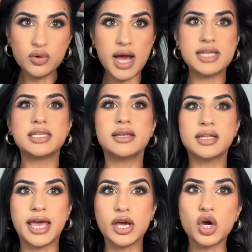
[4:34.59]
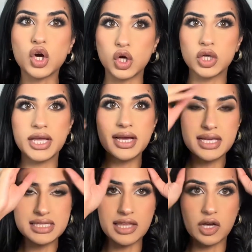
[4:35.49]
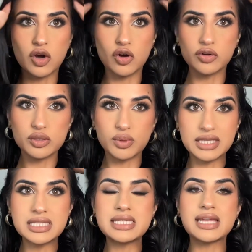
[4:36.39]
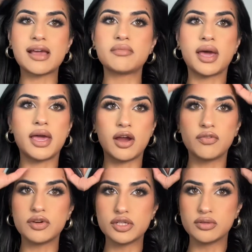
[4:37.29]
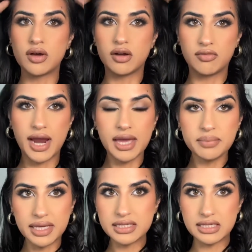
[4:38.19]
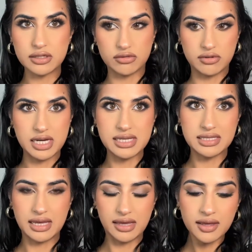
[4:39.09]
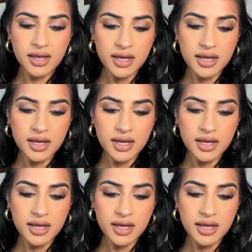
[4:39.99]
I didn't like curl it because like the curls wouldn't stay in my hair for too long, right? Because it's greasy.